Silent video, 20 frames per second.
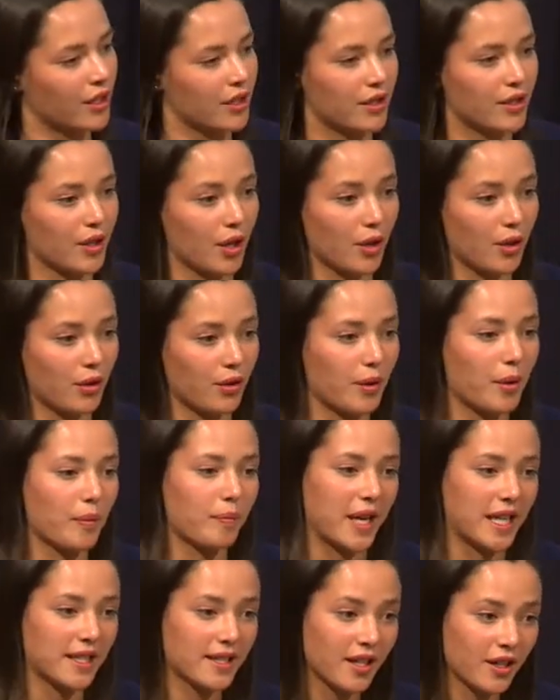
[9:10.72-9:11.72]
So
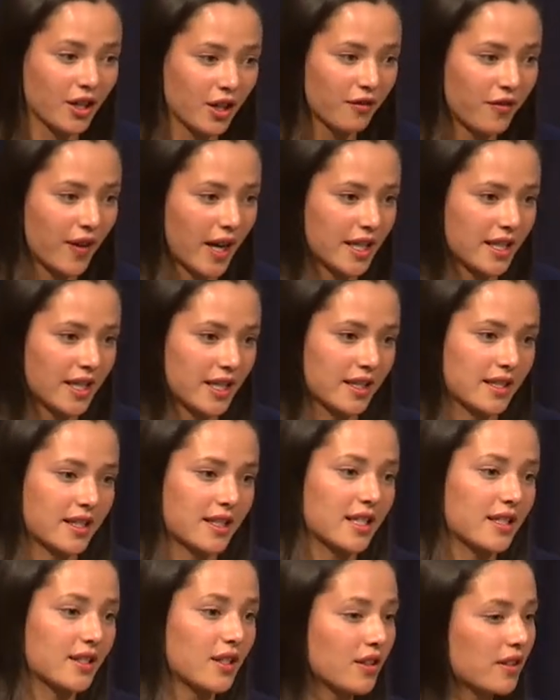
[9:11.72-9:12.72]
based on our findings,
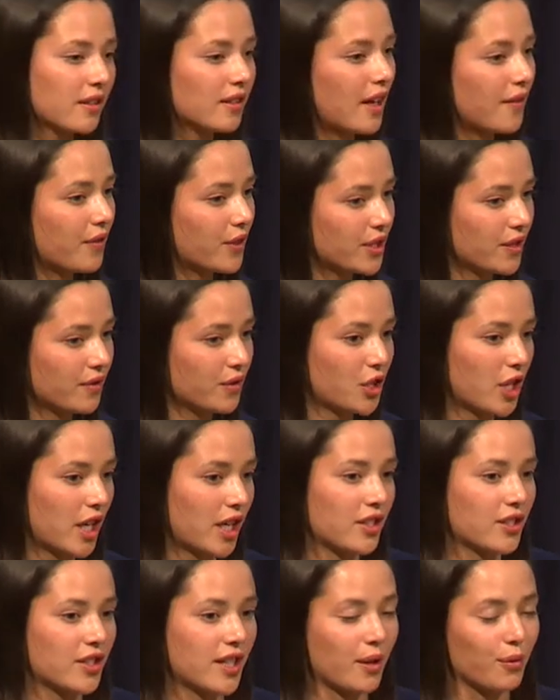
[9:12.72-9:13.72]
these are the levers of
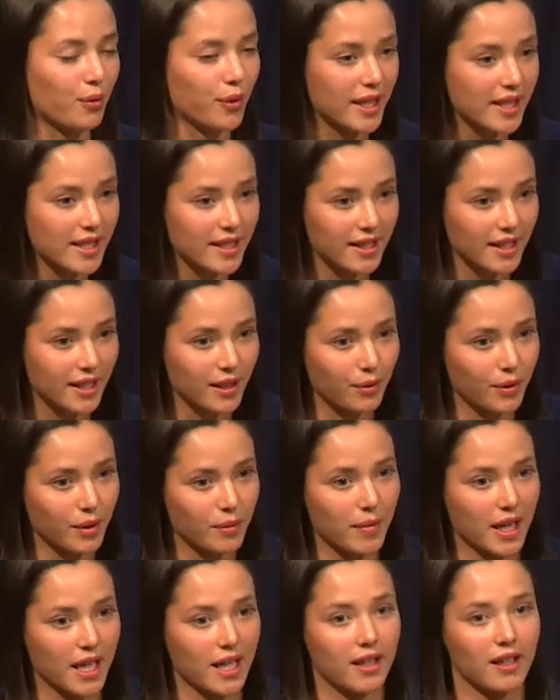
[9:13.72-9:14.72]
change that we see would
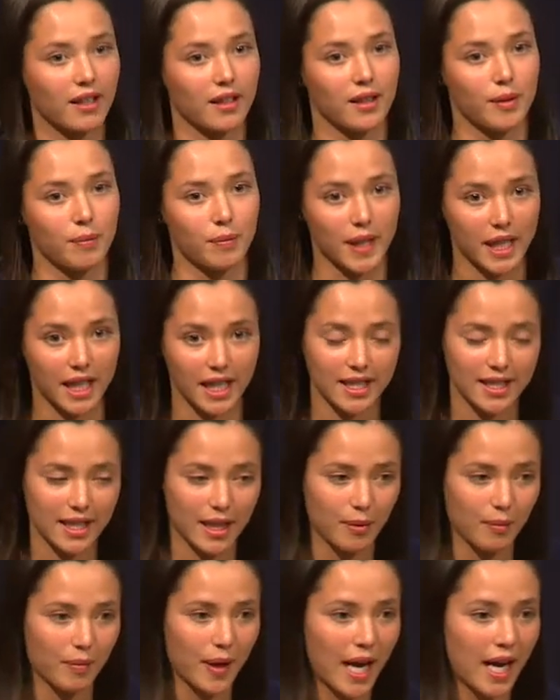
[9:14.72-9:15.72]
make the biggest
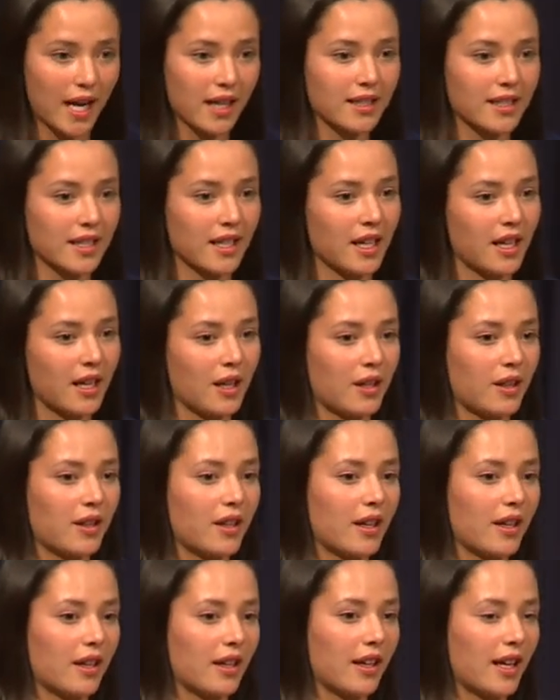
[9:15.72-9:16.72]
impact
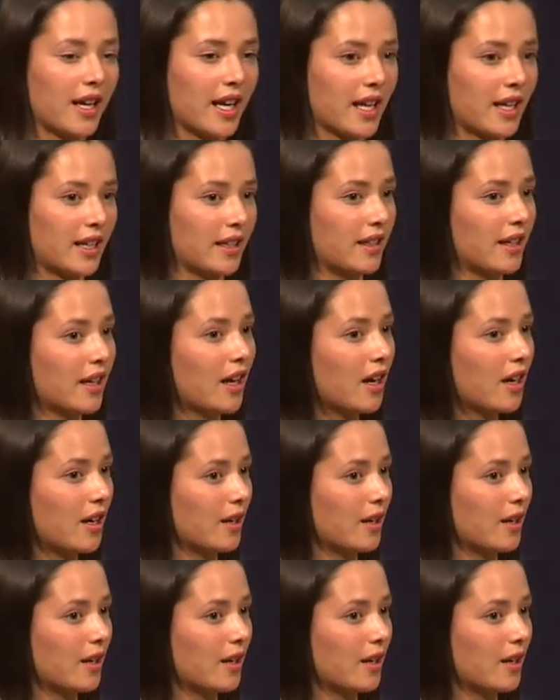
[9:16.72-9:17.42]
and